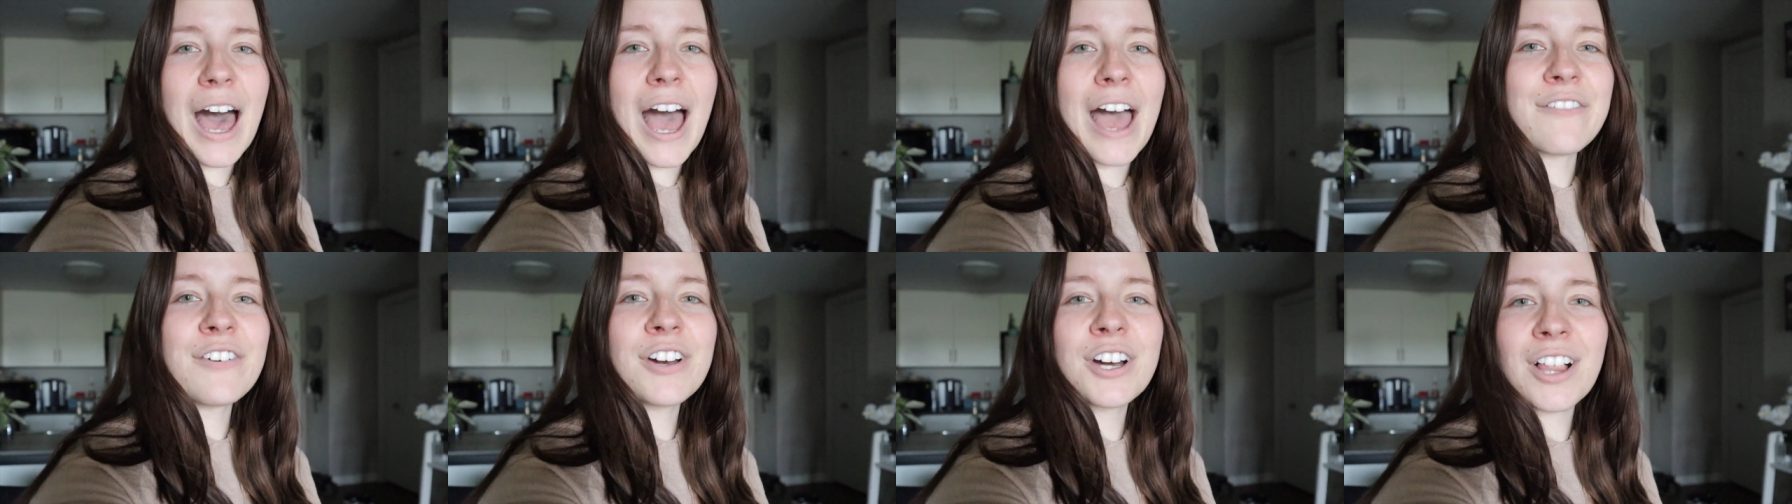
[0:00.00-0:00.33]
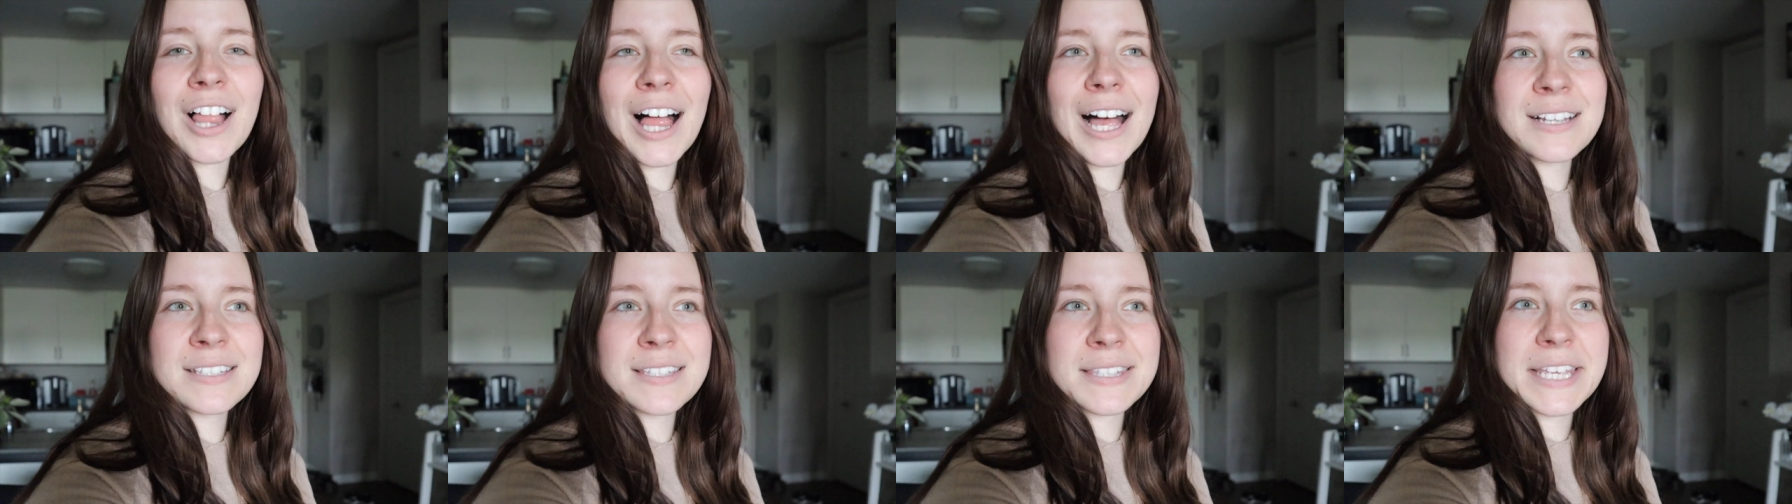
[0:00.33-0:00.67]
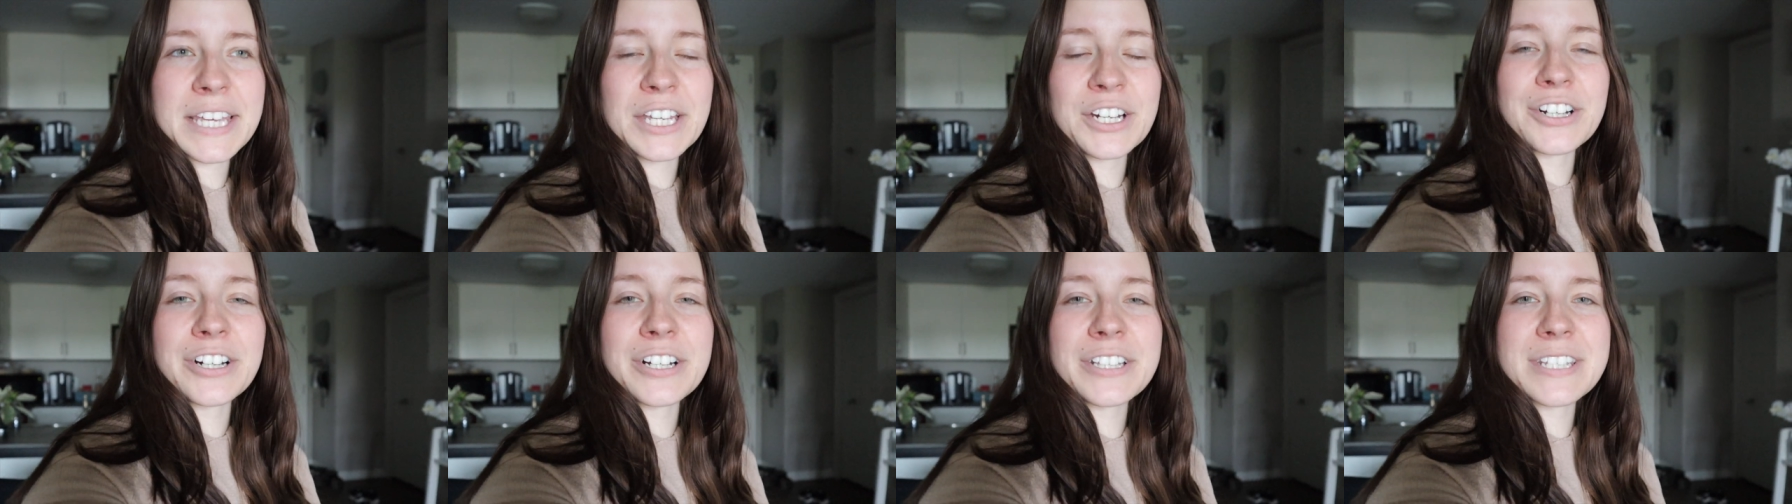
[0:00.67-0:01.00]
I have a class
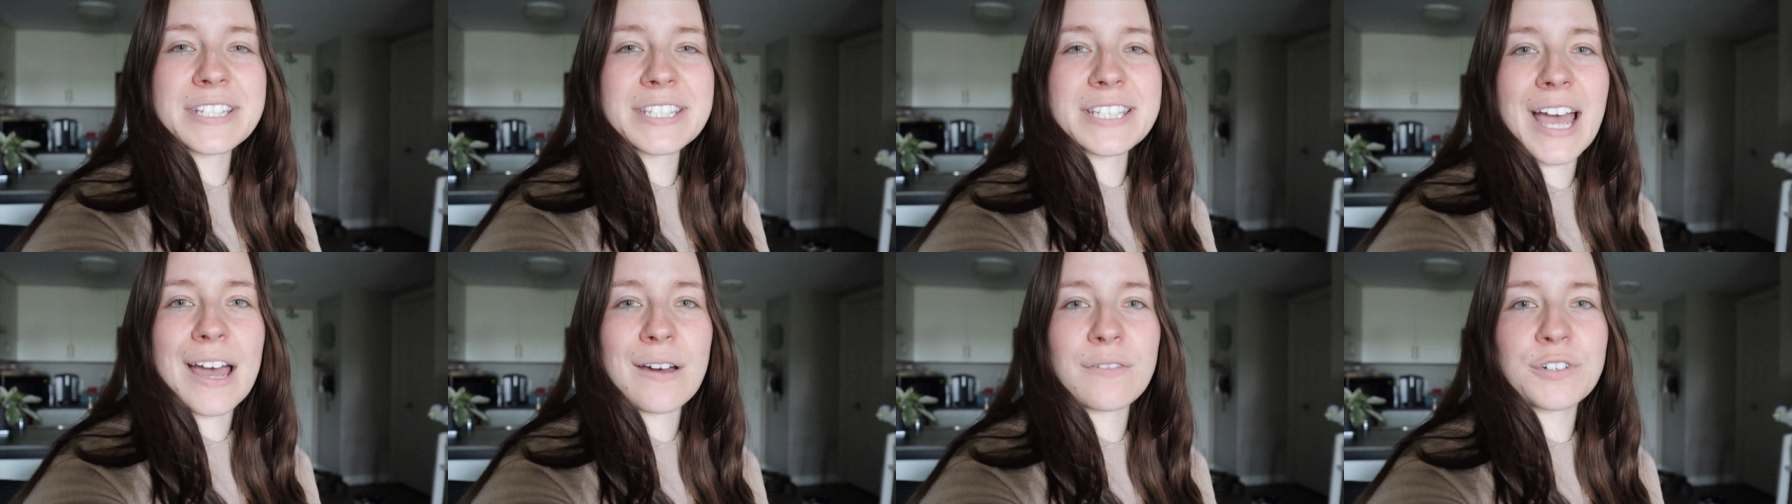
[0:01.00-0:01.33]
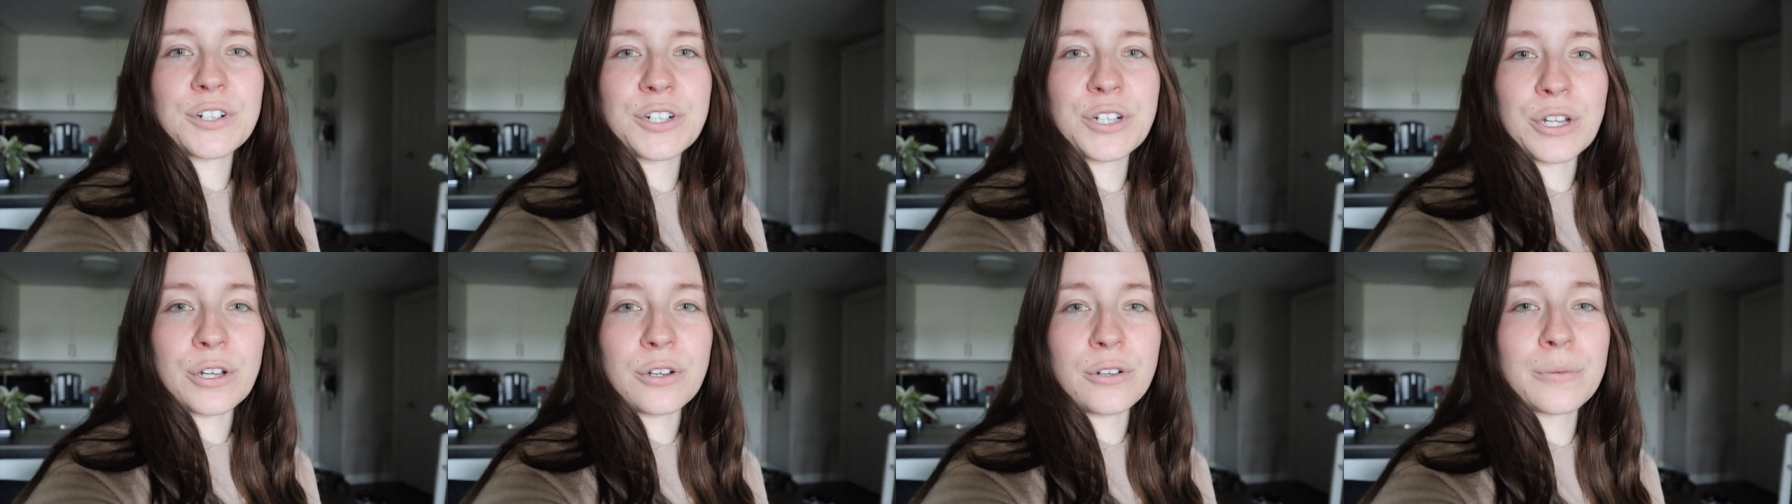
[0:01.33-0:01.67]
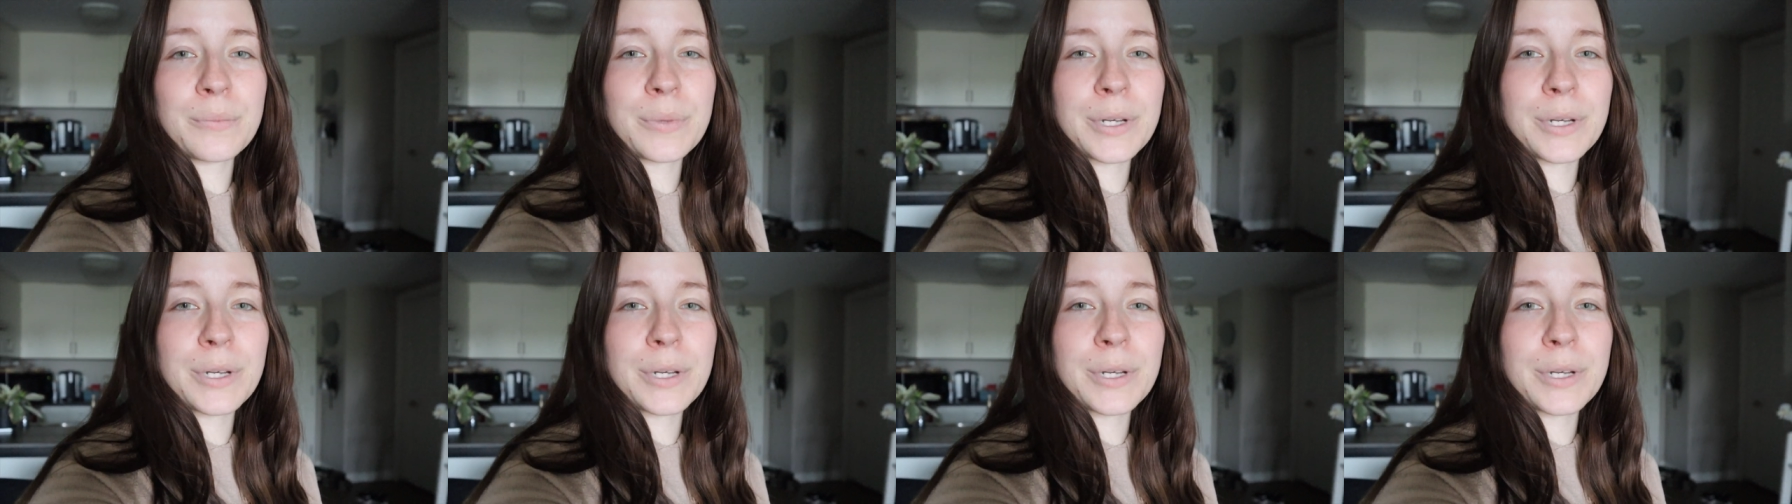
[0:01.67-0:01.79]
later on this afternoon,